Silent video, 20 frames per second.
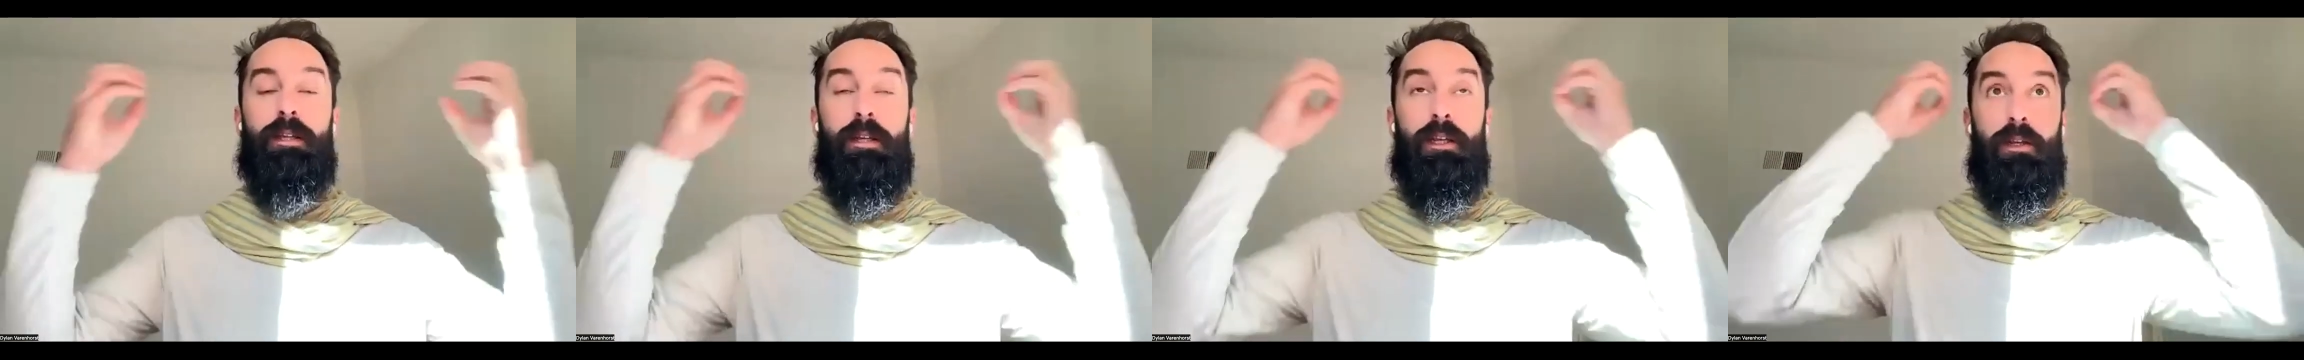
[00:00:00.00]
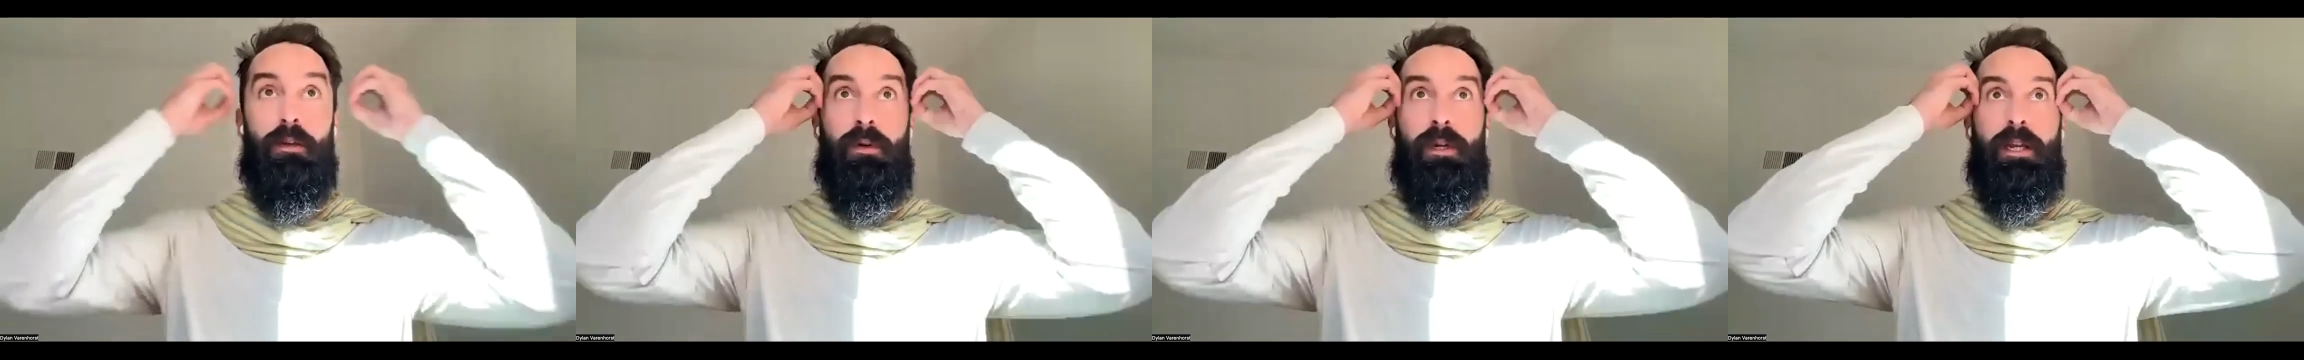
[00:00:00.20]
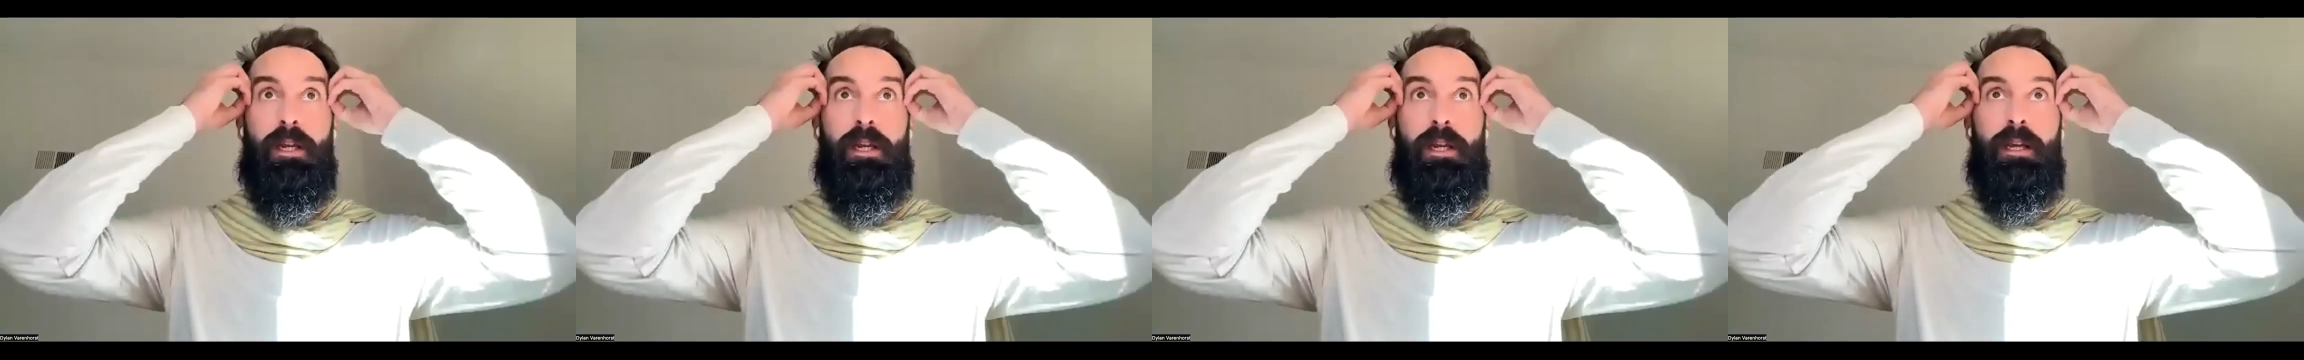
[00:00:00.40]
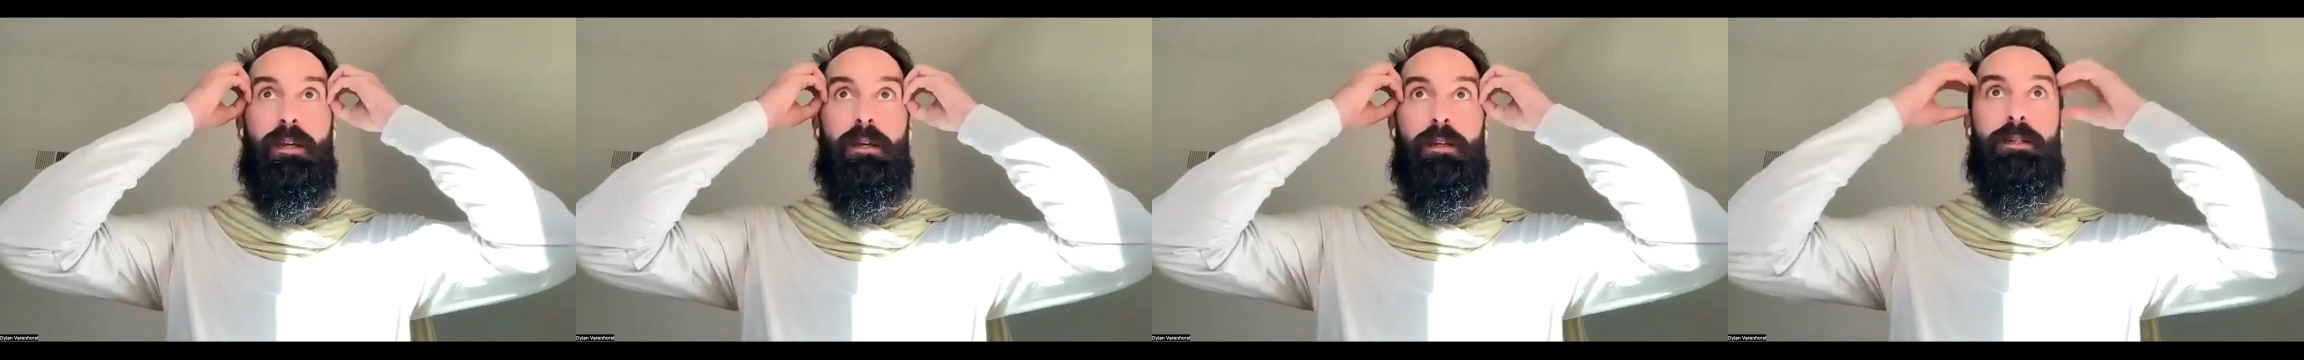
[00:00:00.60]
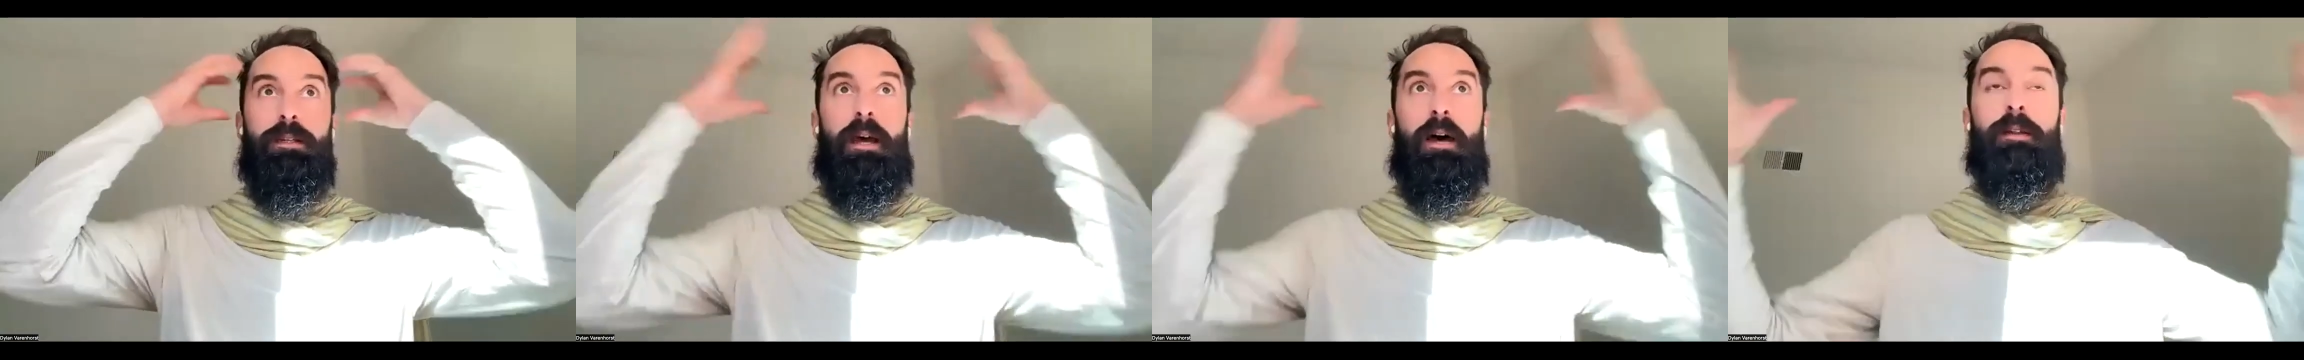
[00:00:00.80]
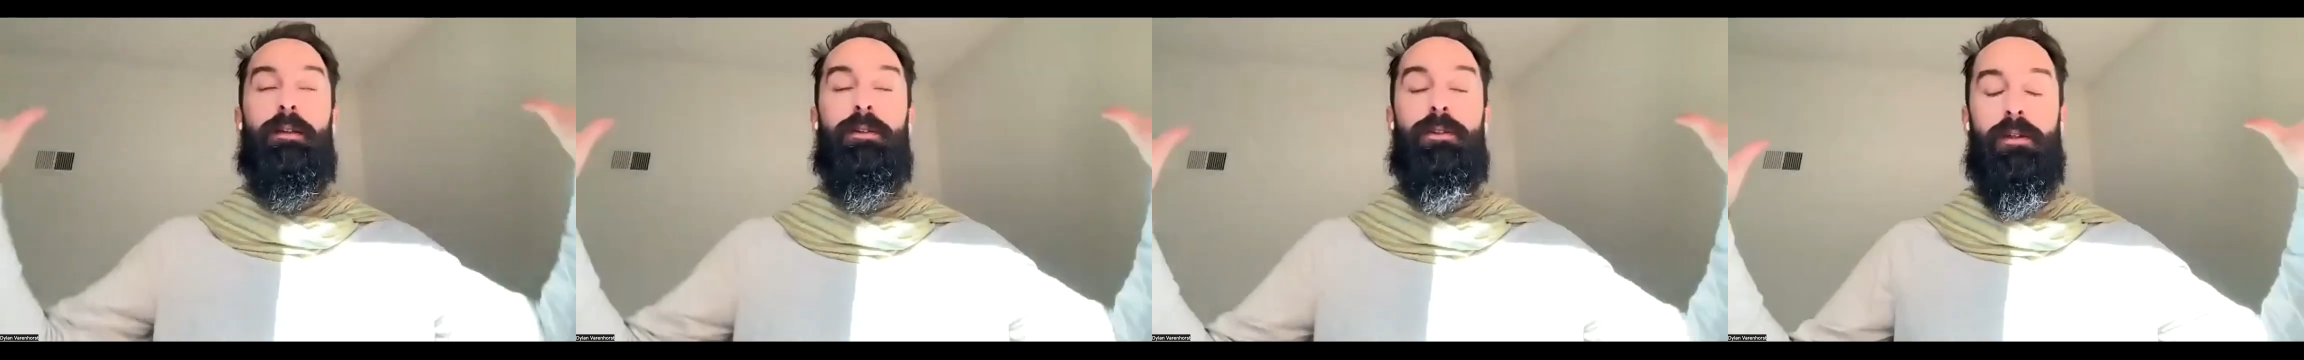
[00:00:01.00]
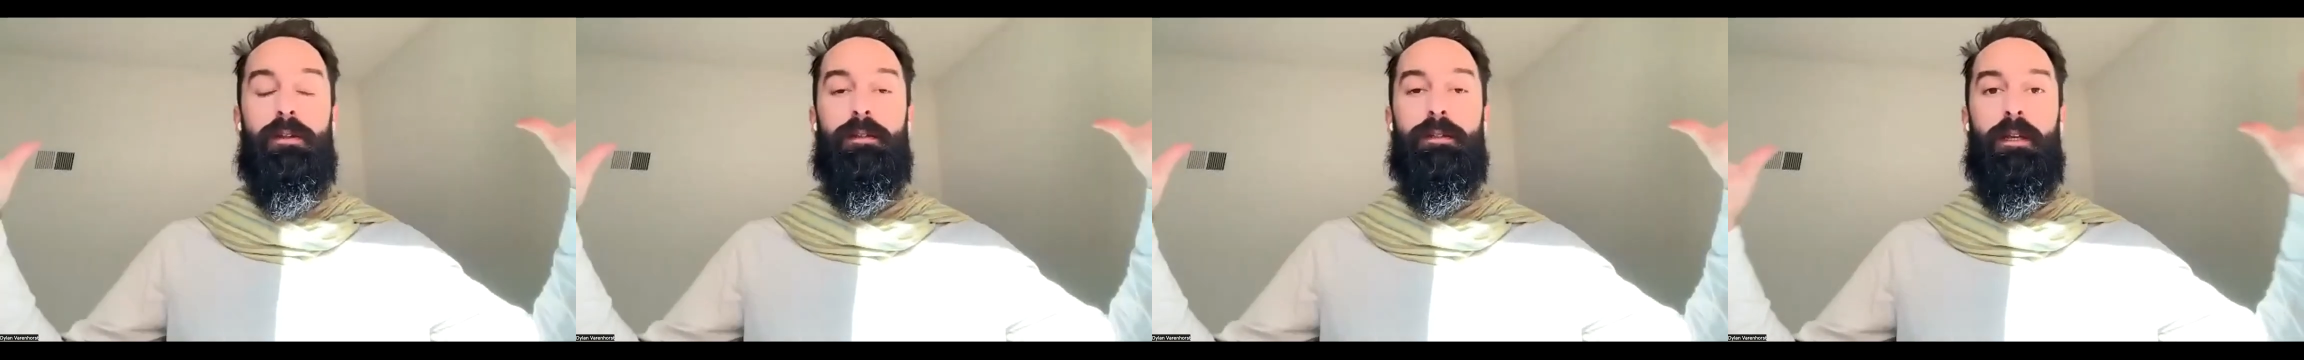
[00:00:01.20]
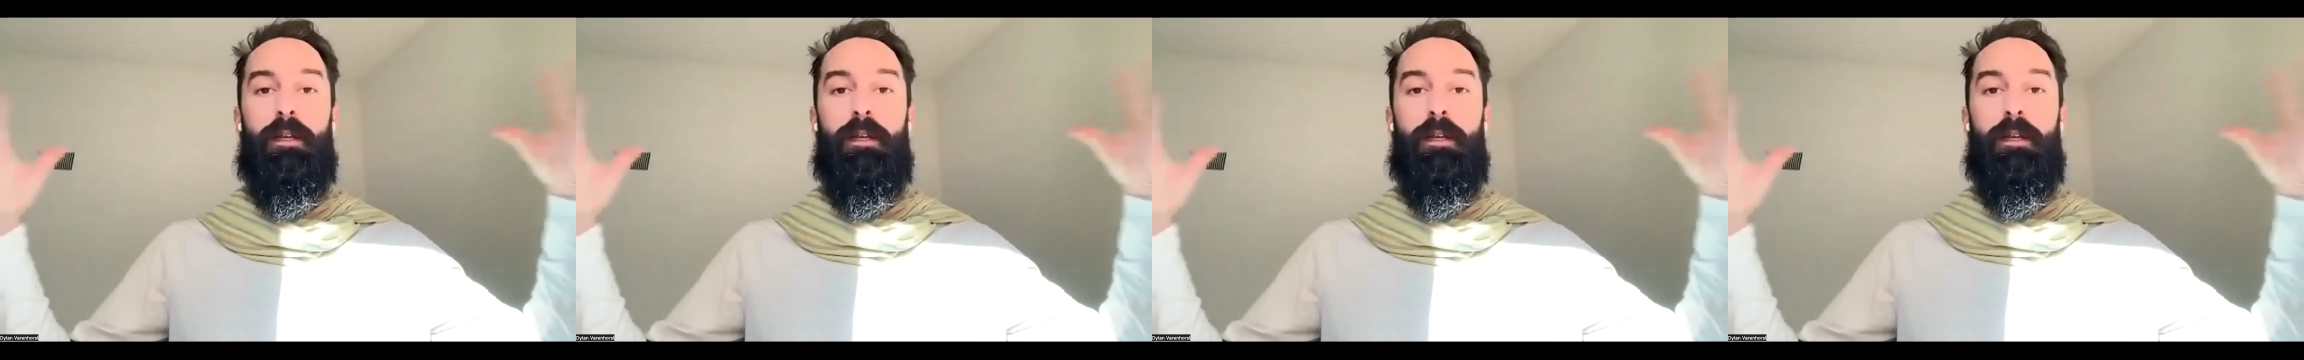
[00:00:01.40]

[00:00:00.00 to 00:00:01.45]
a unique intelligence,